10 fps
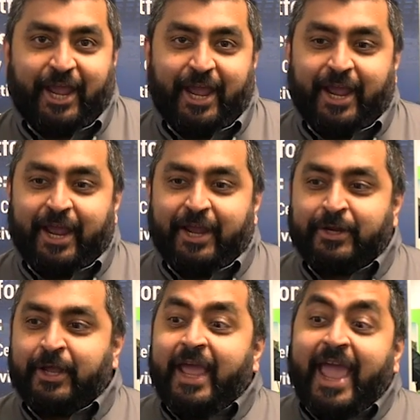
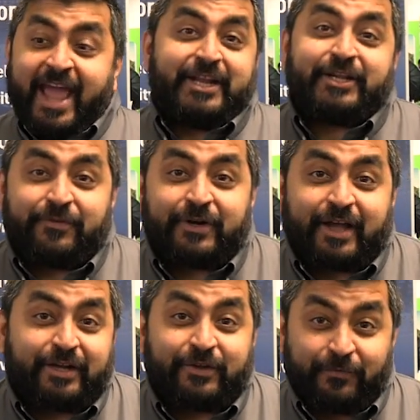and adding different
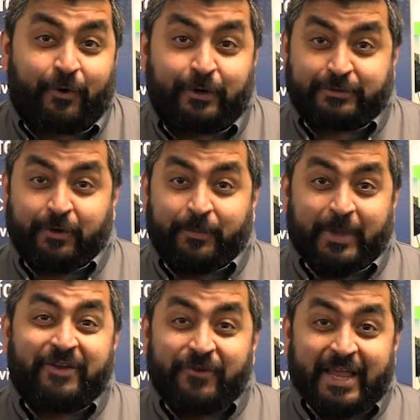kinds of faults could
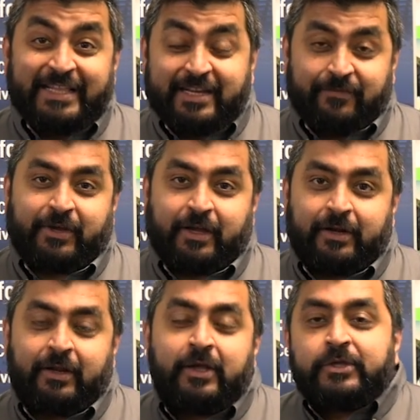be really
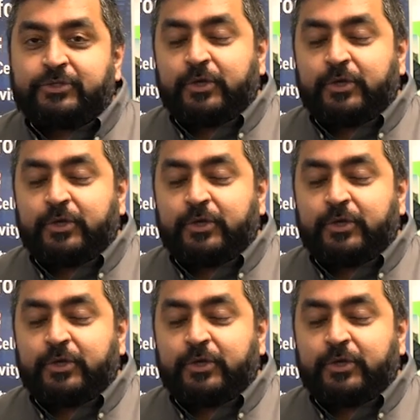difficult. So